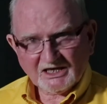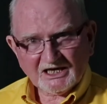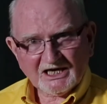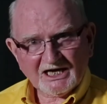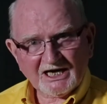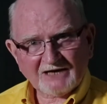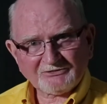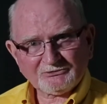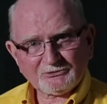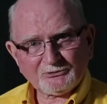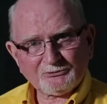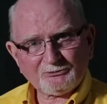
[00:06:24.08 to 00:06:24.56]

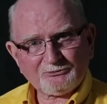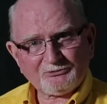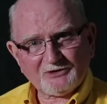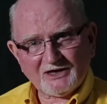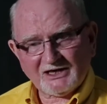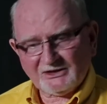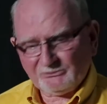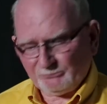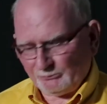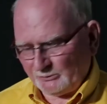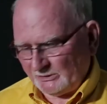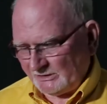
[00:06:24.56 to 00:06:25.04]
After
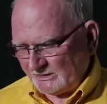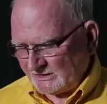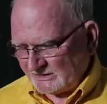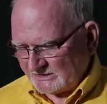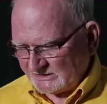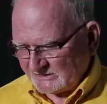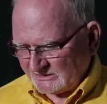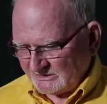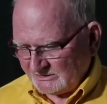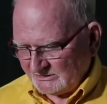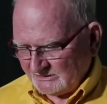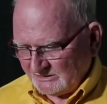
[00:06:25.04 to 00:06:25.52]
5
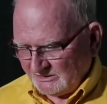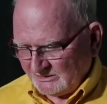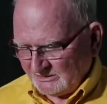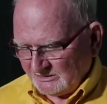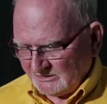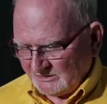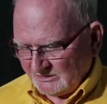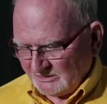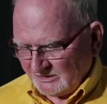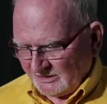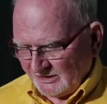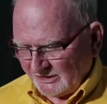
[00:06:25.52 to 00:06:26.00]
weeks,
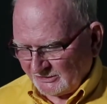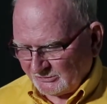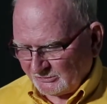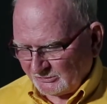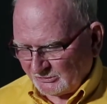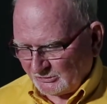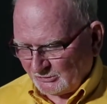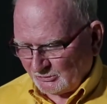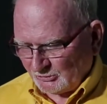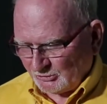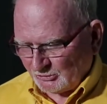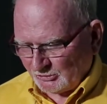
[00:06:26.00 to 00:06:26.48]
I could
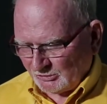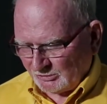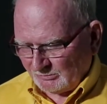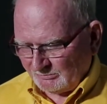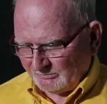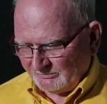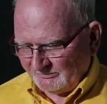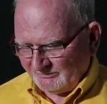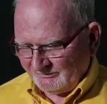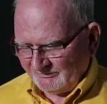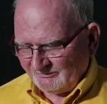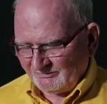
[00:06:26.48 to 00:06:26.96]
go
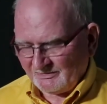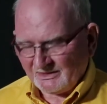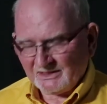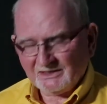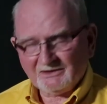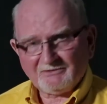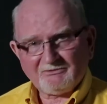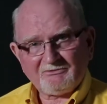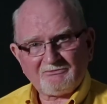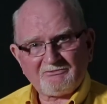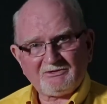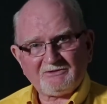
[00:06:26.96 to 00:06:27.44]
home,
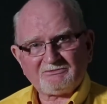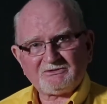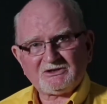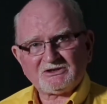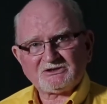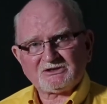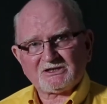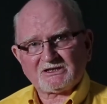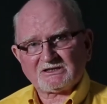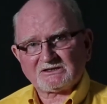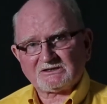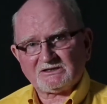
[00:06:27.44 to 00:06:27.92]

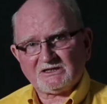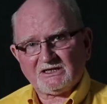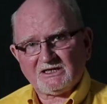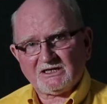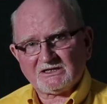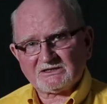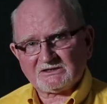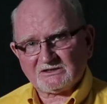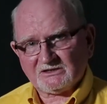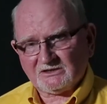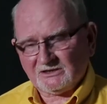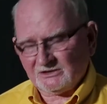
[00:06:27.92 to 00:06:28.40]
56
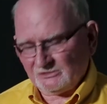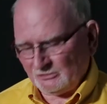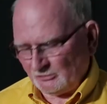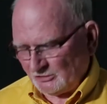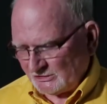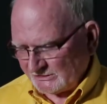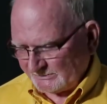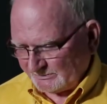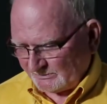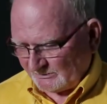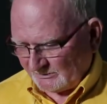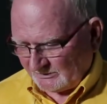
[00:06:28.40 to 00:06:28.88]
days in
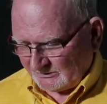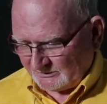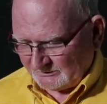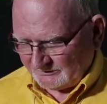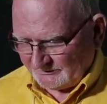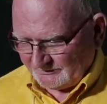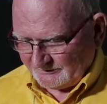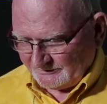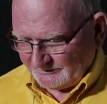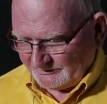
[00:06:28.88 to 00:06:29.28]
hospital.